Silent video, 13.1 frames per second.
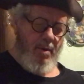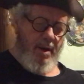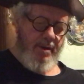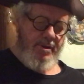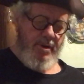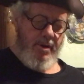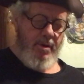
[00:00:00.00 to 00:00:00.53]
Why
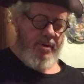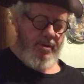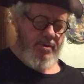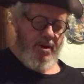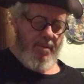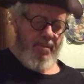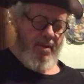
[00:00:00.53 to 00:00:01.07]
don't you go do
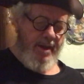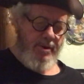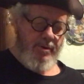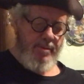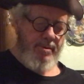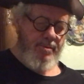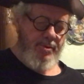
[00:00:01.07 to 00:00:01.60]
something like
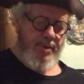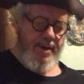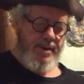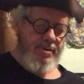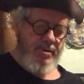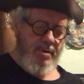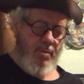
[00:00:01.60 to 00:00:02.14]
trim some
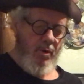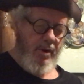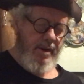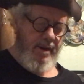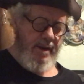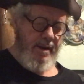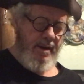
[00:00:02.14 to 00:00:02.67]
trees or some work
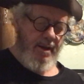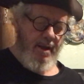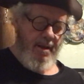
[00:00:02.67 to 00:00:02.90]
you need done?